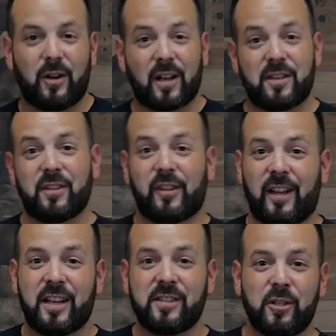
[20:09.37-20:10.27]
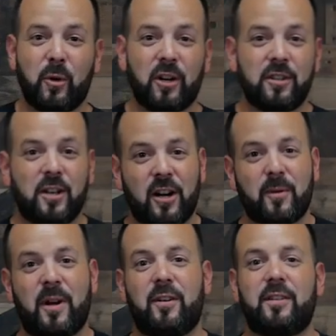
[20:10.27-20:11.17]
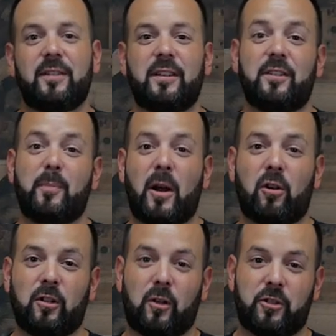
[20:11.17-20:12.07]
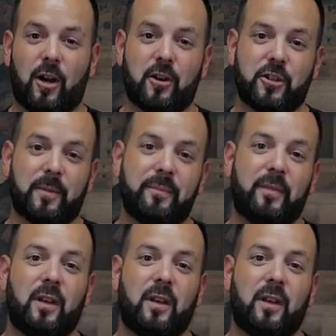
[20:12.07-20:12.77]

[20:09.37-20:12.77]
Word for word: Okay, so the last thing we're going to talk about is parallel charging.